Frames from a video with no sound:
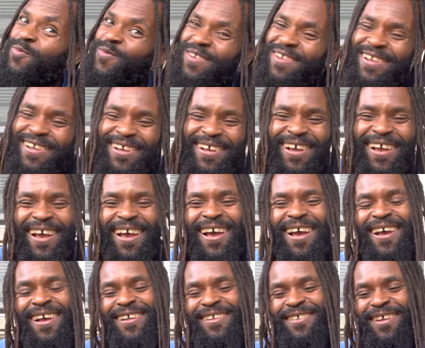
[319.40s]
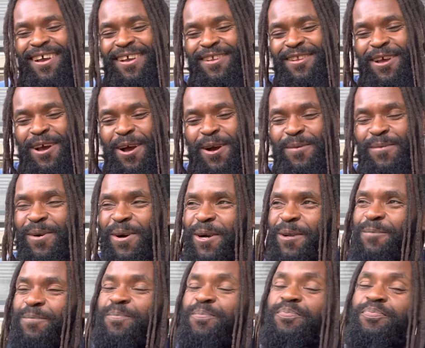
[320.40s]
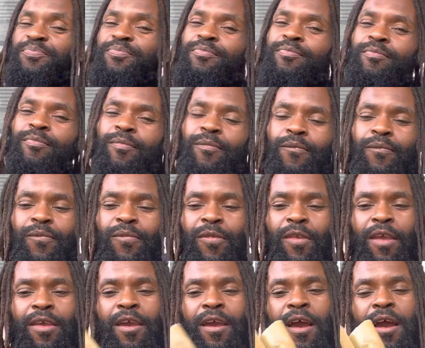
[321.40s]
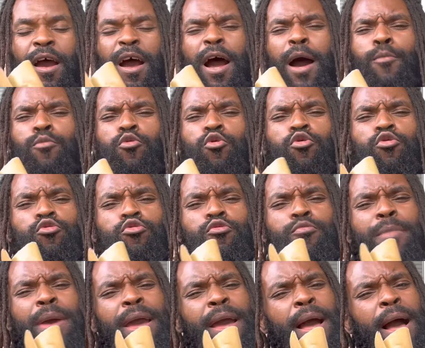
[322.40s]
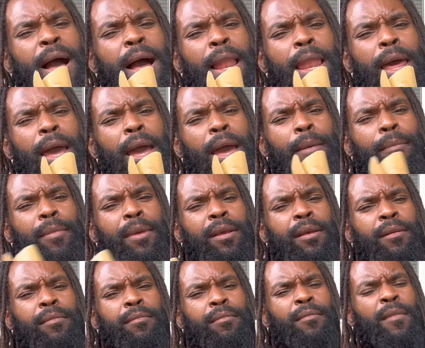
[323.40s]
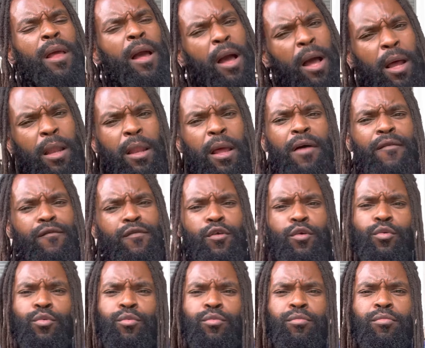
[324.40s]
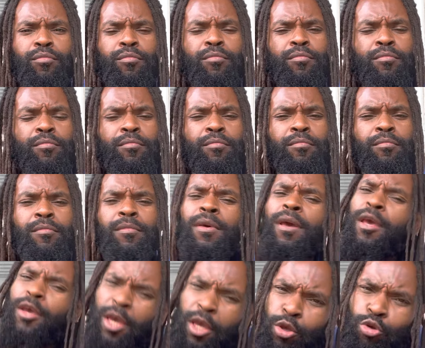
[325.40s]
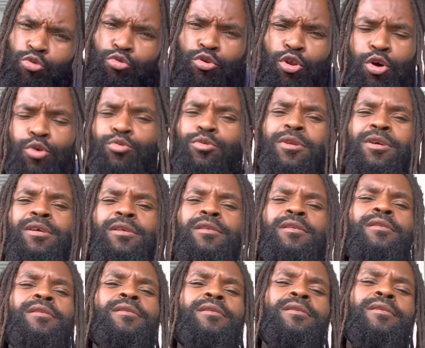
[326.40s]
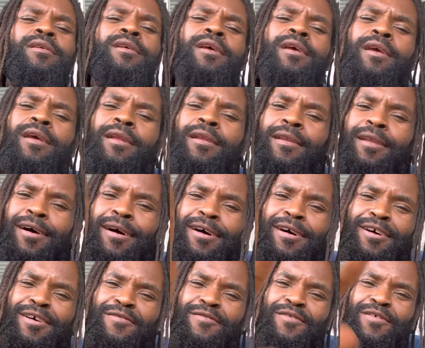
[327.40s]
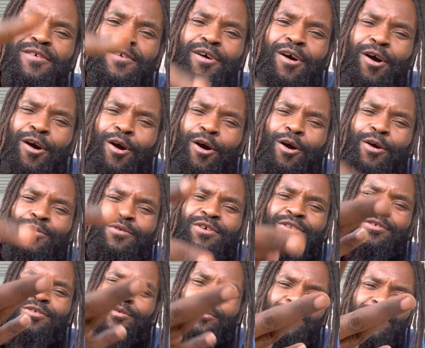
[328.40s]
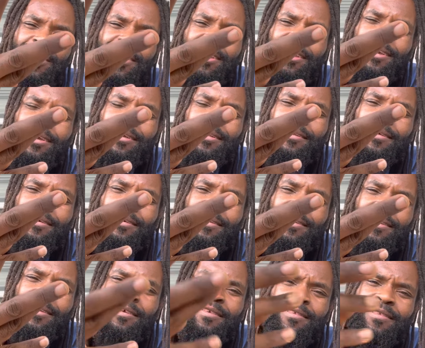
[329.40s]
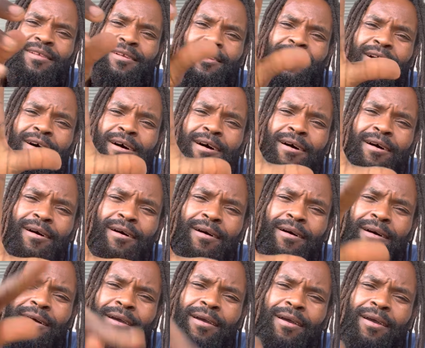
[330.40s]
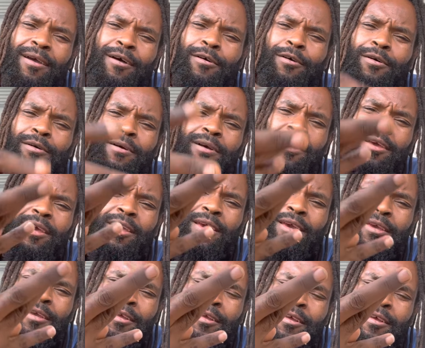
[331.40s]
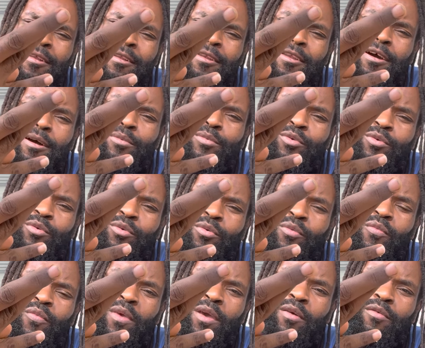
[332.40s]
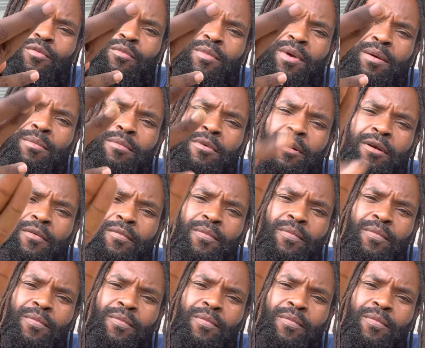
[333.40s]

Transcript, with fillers: it's like nah, but I'm cool, man. Holla at me. I love you, and you know this. And love always wins. It's the law. L A W. And remember,